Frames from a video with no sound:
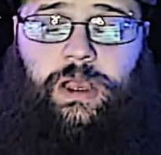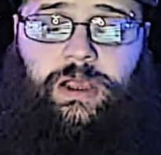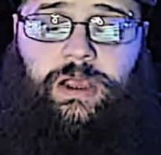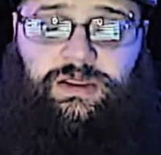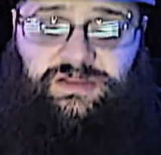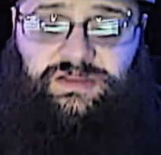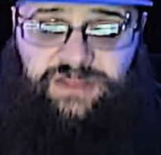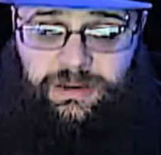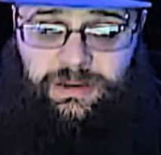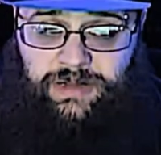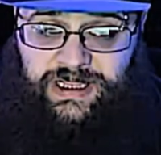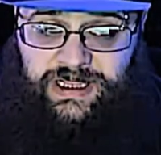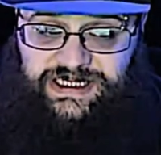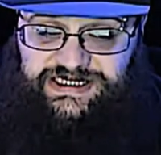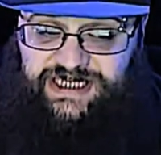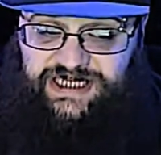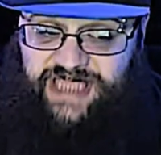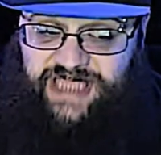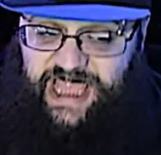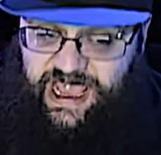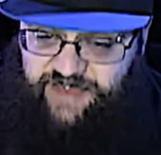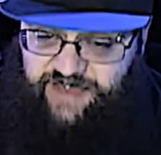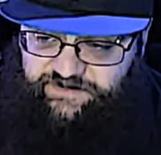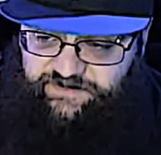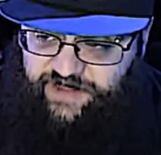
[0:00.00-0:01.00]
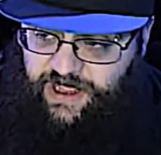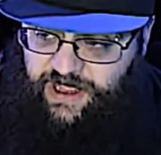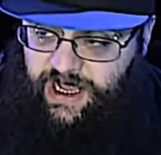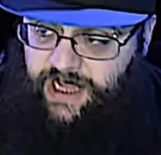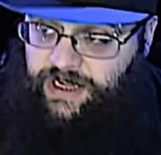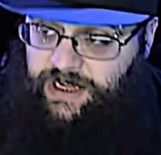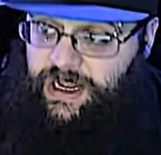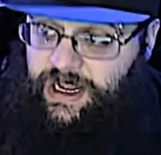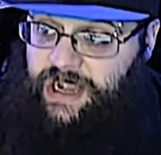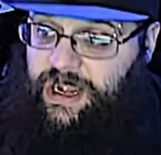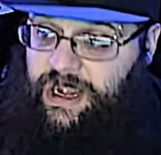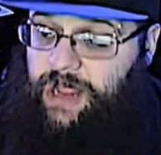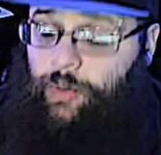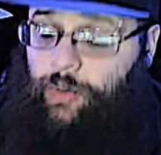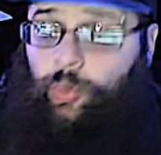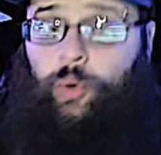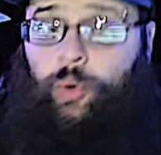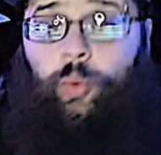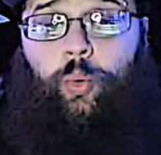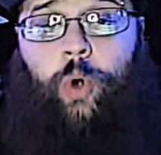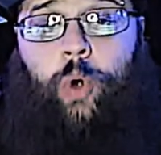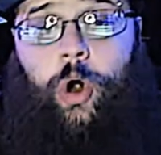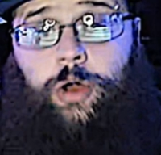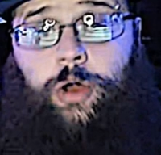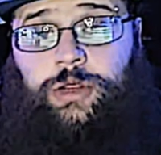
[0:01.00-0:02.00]
There is a caveat, and I will
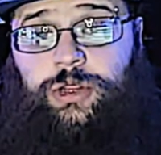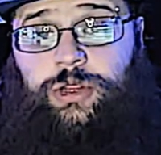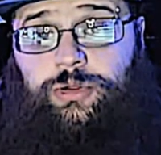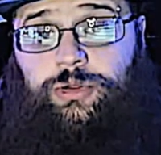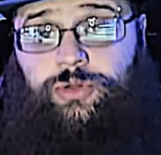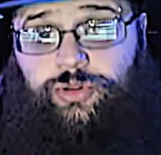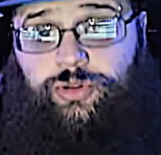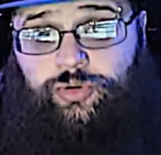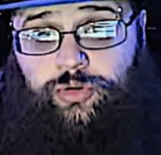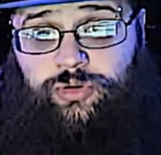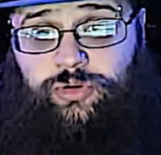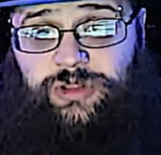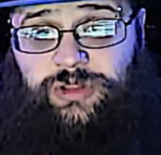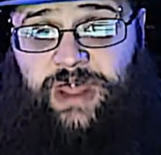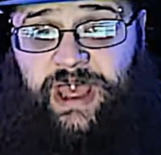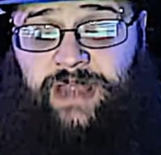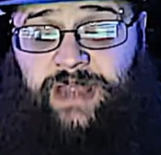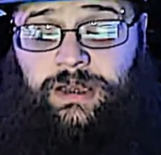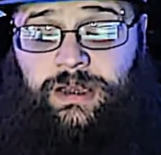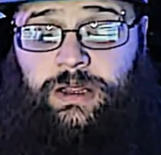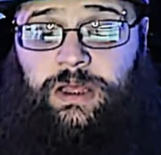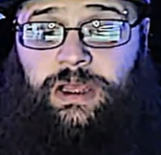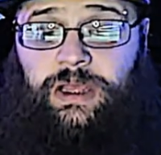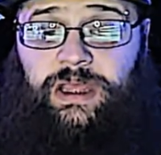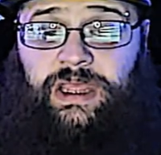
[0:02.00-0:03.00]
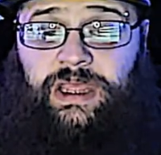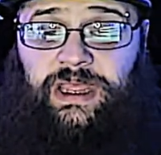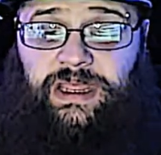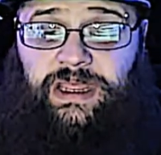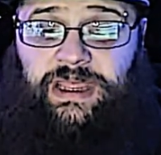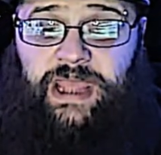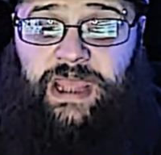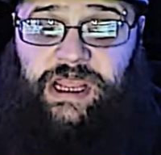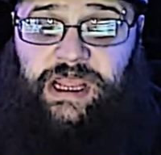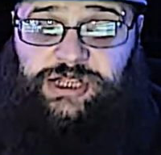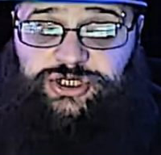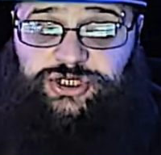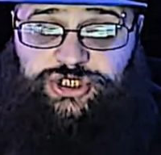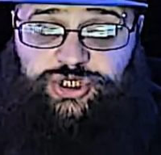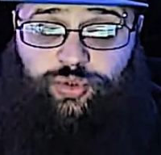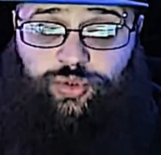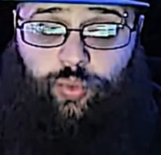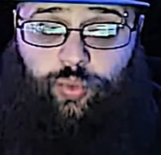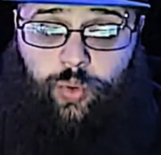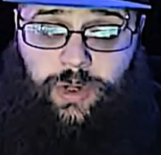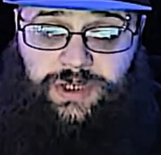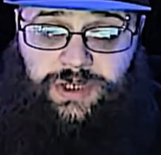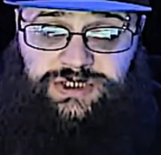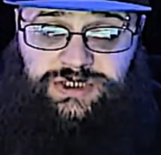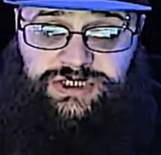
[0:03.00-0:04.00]
walk you through that in case you
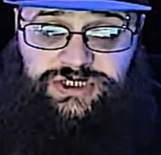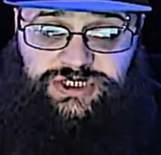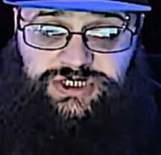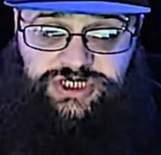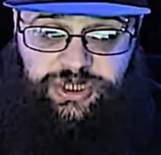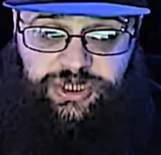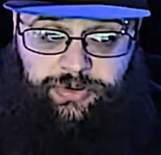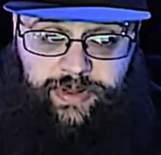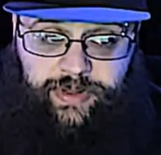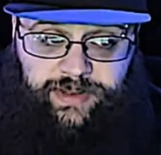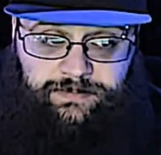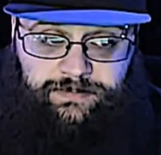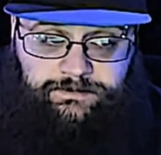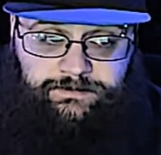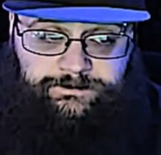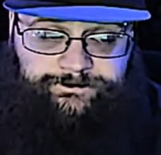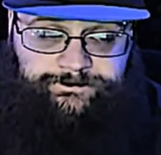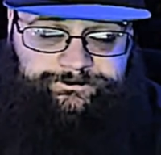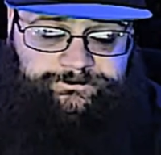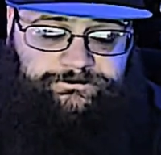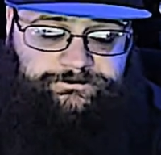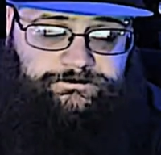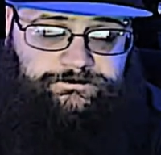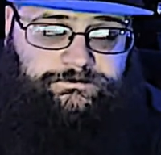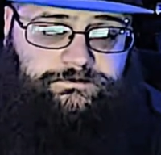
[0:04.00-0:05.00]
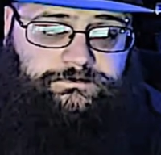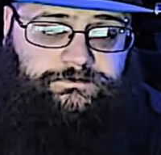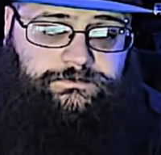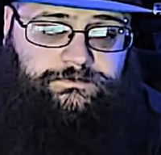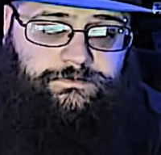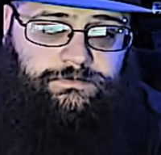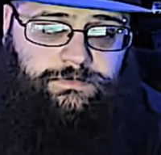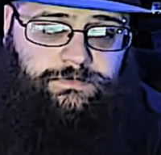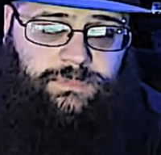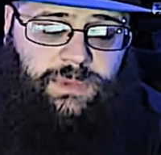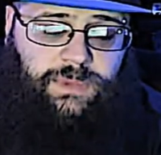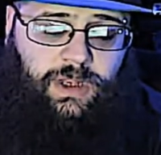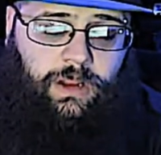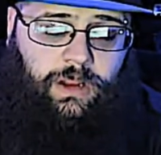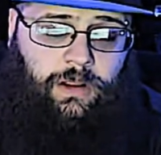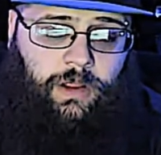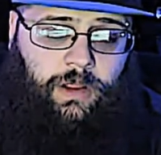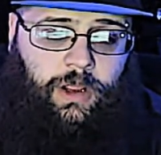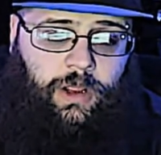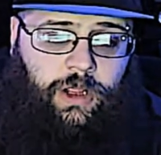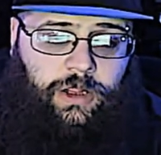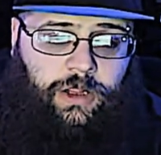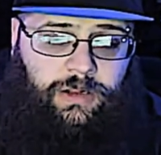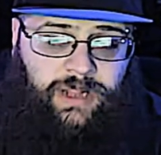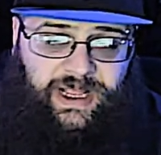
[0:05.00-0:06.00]
want to do it.
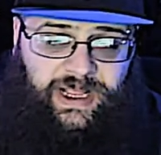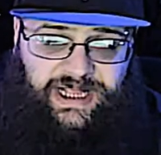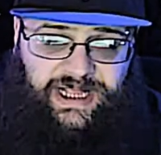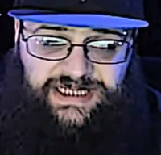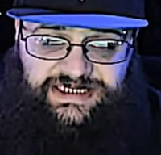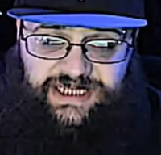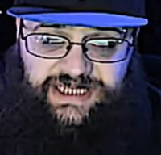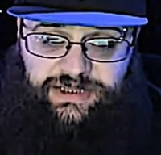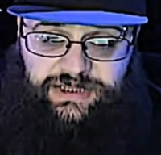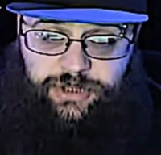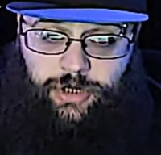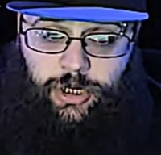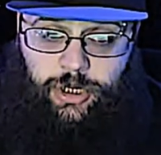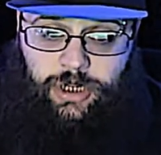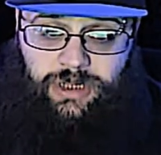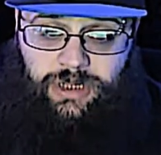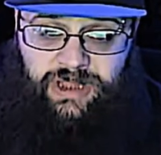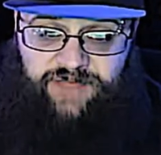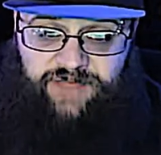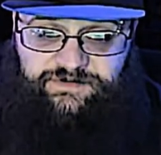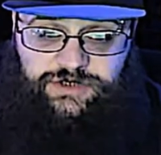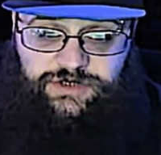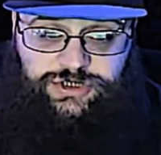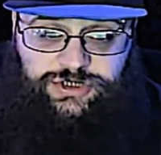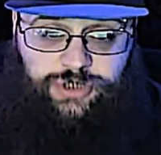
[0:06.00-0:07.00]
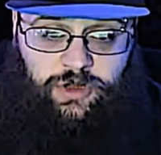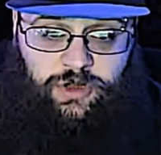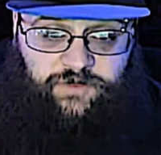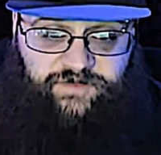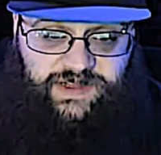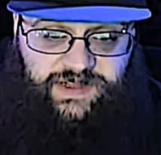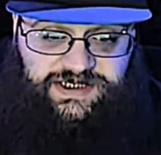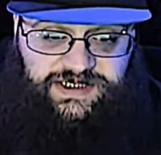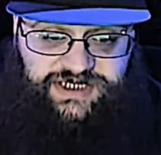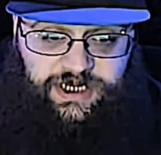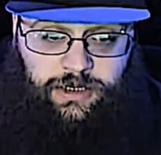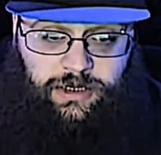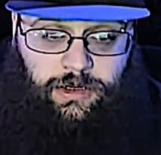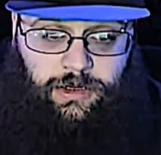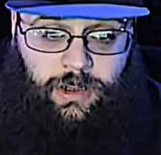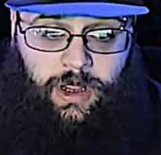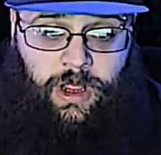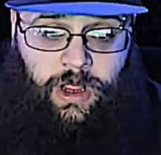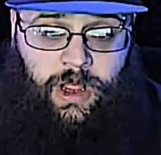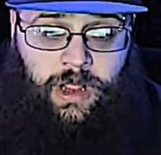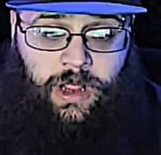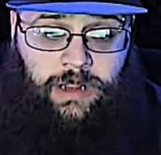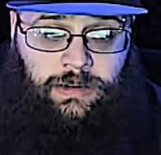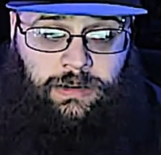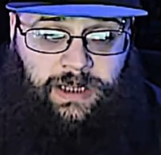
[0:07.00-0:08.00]
Like I said, there are 11 trophies here.
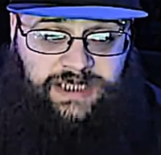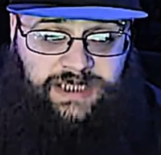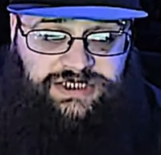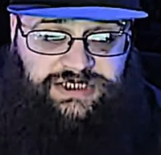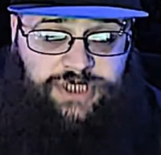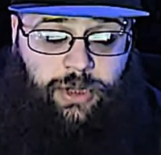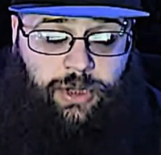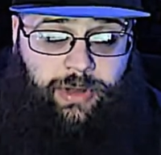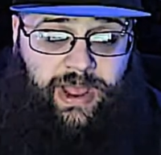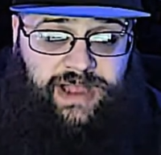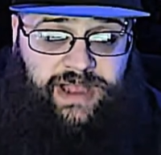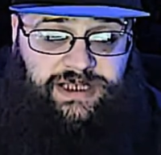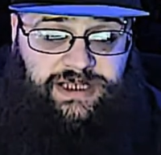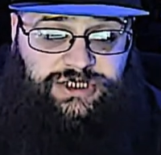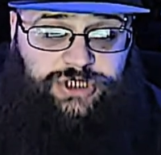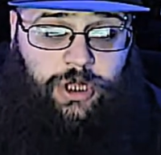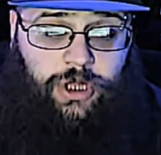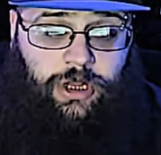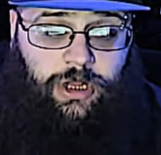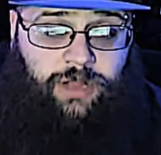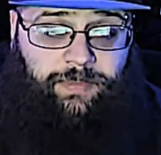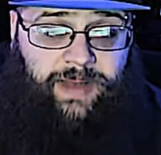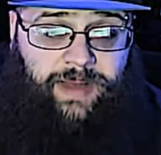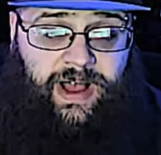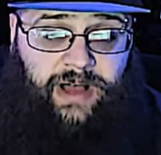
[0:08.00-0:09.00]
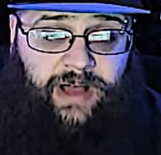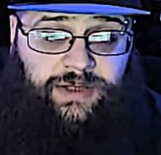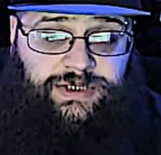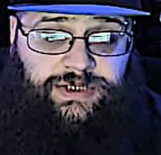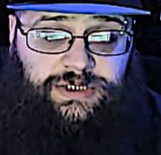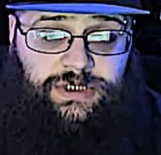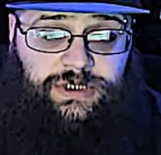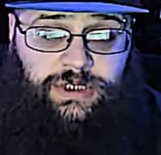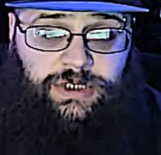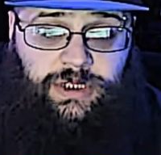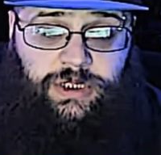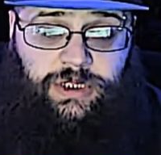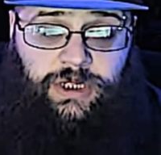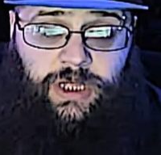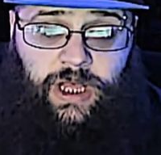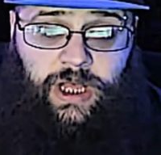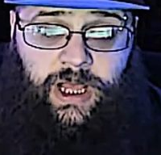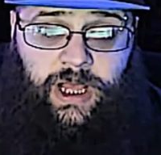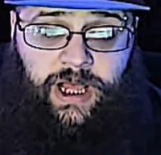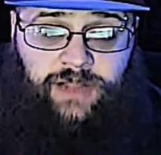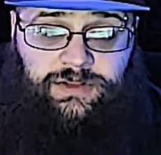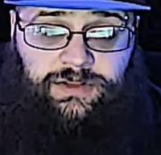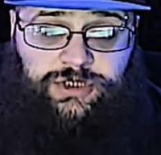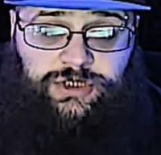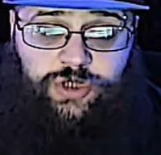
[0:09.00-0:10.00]
Let's go ahead and talk about
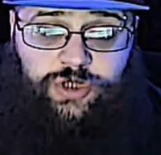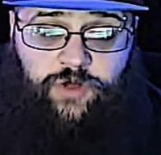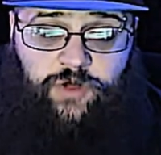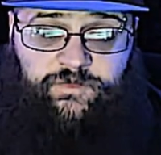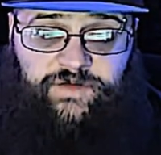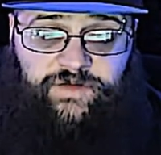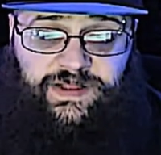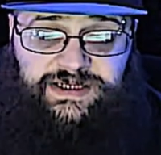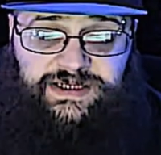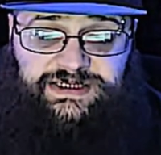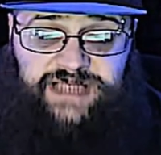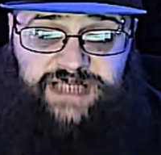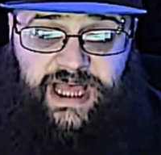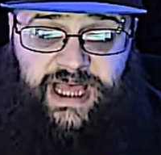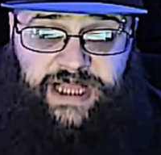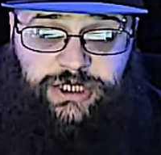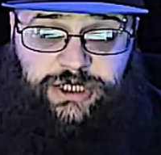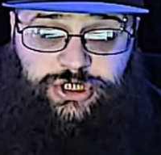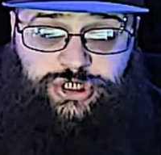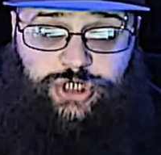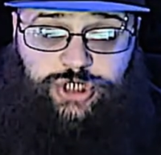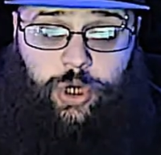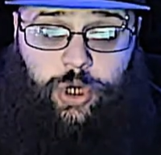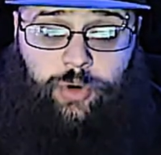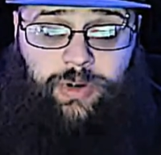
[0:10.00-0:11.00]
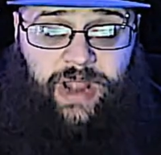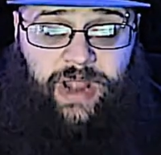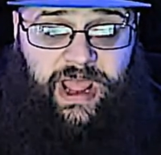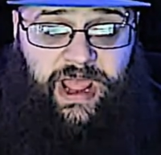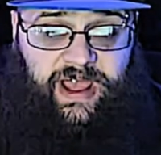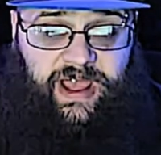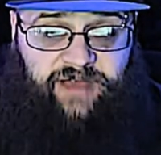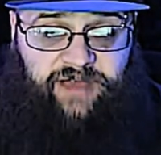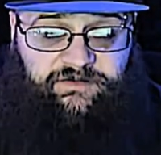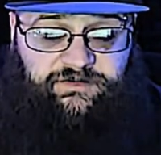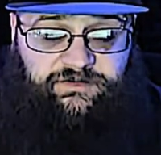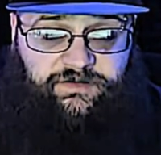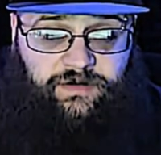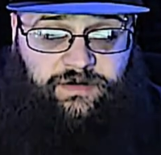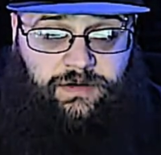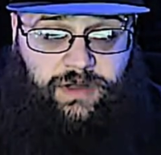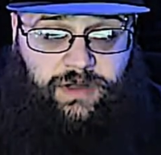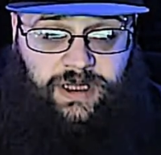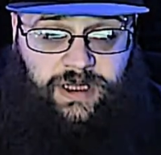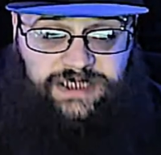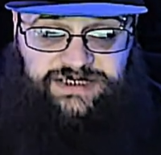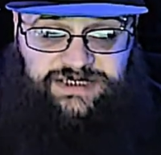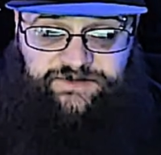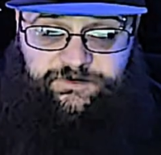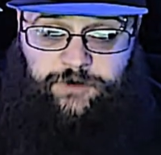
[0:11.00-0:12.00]
the trophies that don't have a
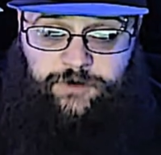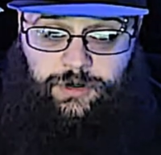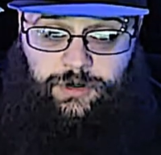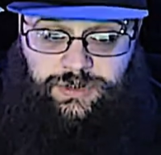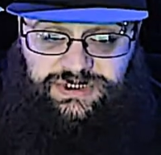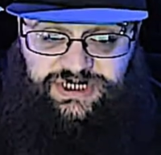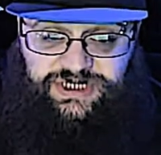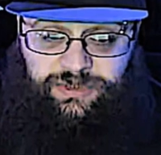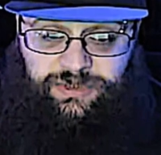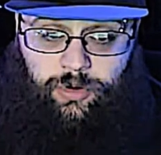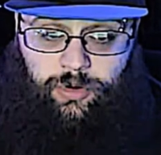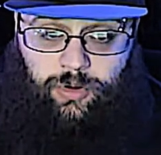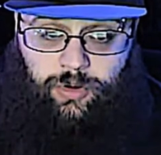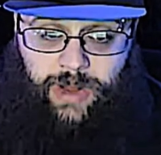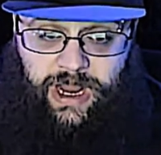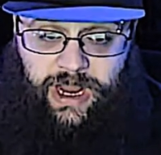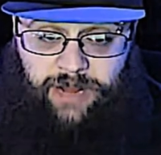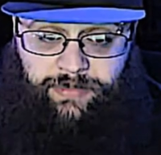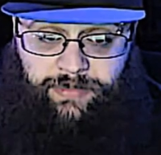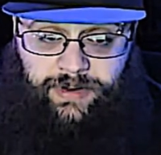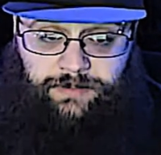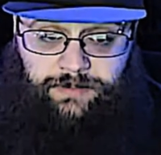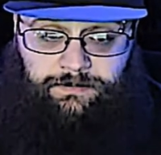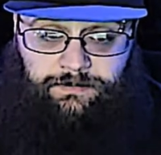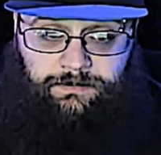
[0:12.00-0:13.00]
difficulty requirement.